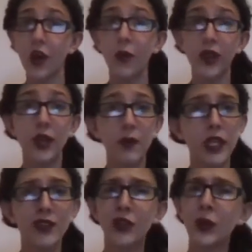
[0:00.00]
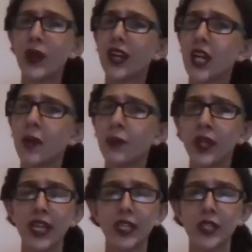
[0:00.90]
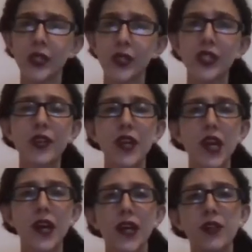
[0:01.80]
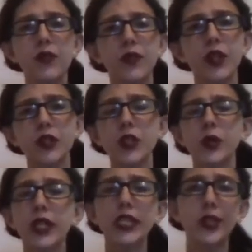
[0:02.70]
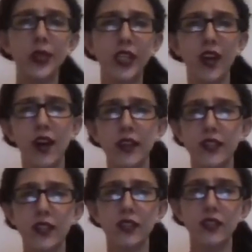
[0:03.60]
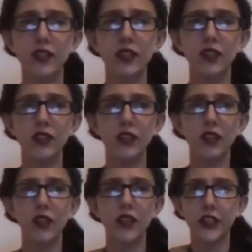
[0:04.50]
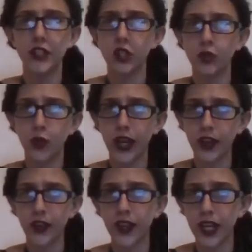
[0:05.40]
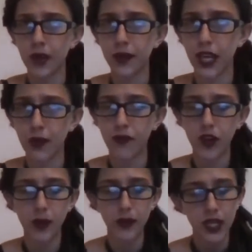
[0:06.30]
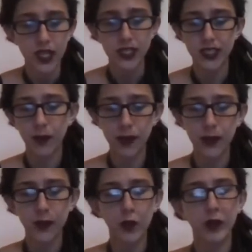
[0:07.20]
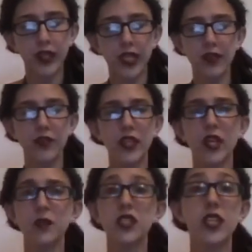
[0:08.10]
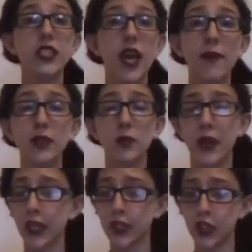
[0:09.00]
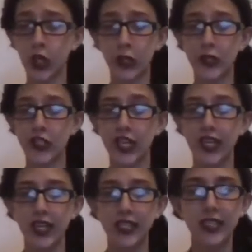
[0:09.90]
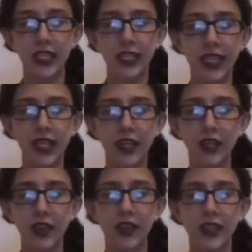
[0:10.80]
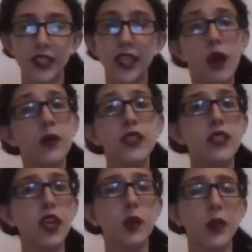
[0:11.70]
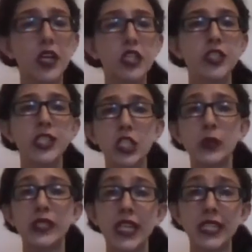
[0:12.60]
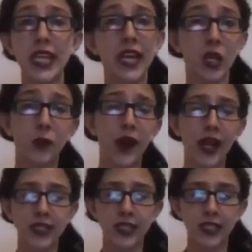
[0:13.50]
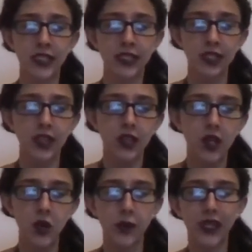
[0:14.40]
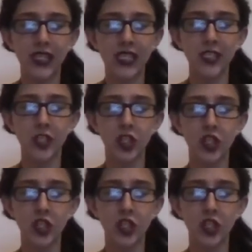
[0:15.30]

Well, let me give you a couple answers, and there's no clear-cut this is where the name came from. Some people believe that it was an attempt by the church to link the Samhain celebrations to satanic practices, because